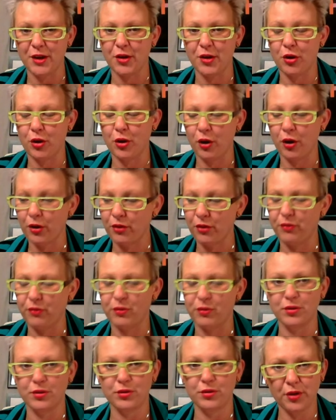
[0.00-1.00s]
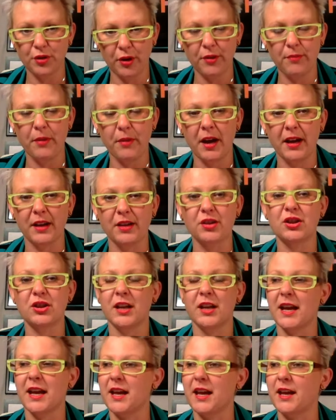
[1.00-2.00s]
You go through so much
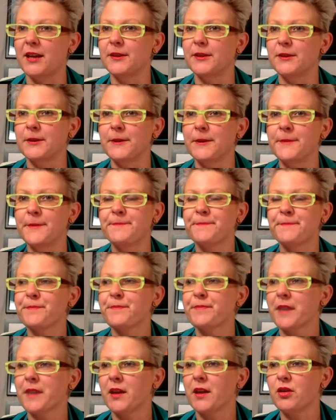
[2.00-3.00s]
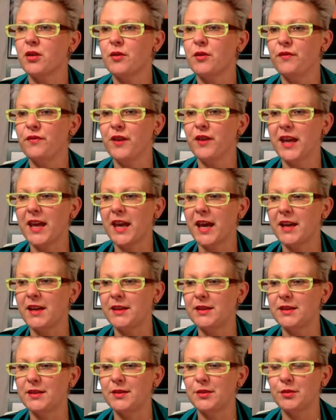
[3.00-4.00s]
and you forget